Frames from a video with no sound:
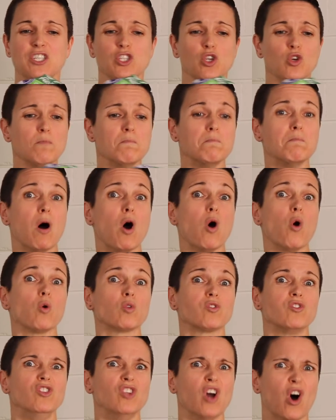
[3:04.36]
do mold
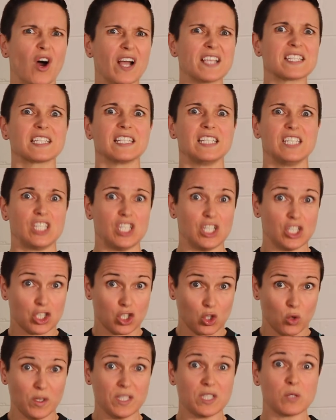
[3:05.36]
nicely to your
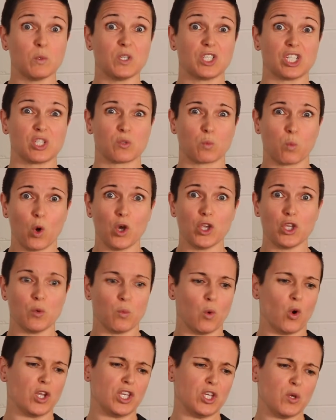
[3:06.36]
joints, which is what you
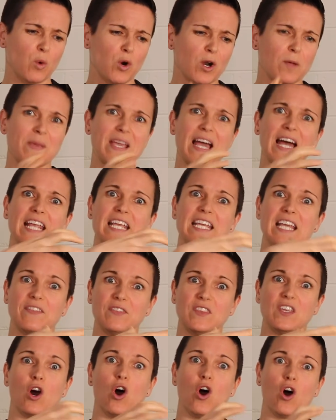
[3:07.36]
want. You want to be able to get
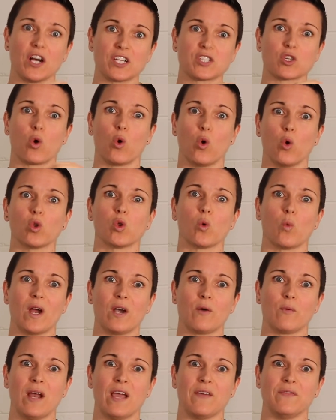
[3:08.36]
the ice all the way
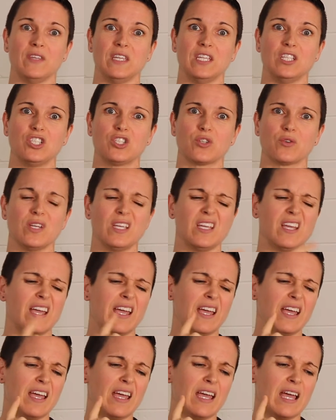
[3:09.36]
around the injury.
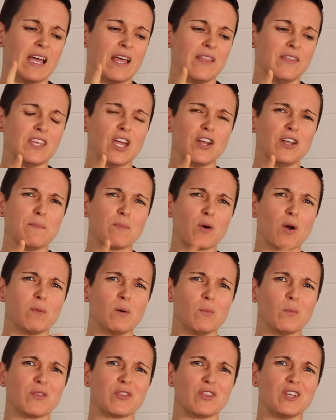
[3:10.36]
The only
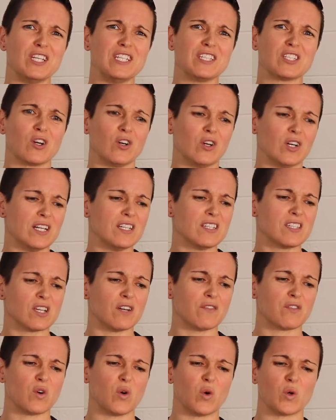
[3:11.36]
problem with these guys,
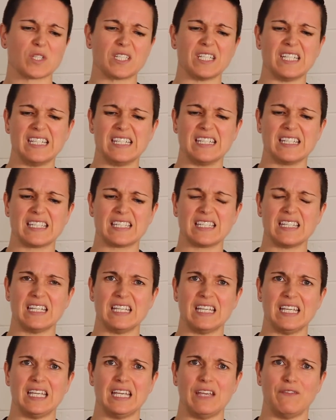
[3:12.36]
of course, is
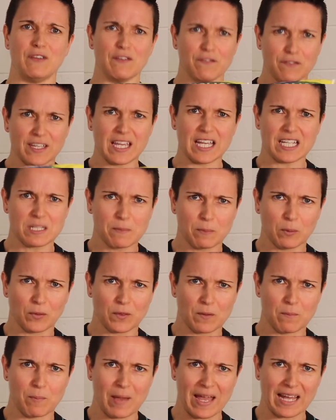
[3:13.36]
if you forget to put
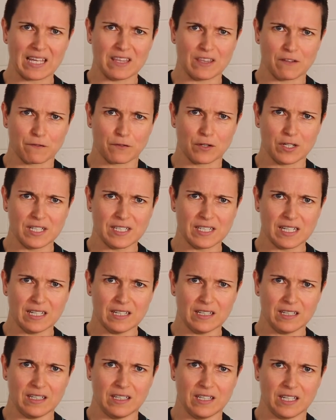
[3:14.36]
them back in the freezer,
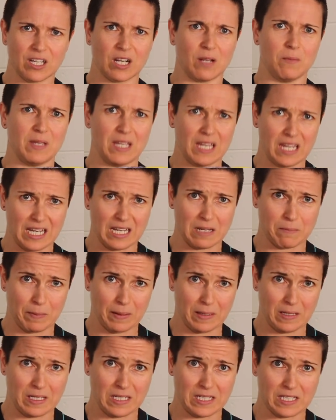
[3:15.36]
you're going to be eating
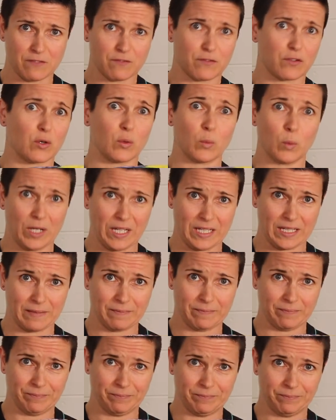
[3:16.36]
peas for a week.
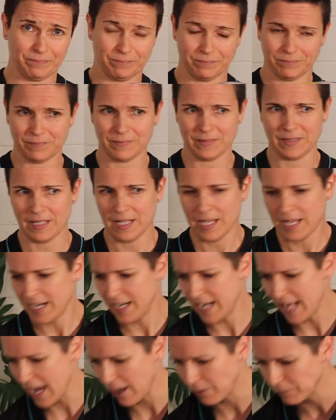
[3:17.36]

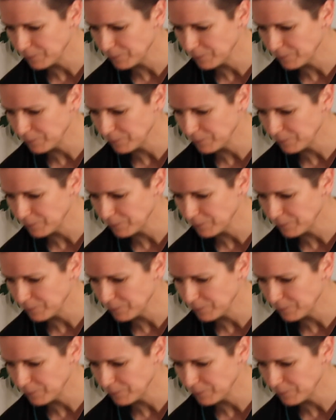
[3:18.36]
Now,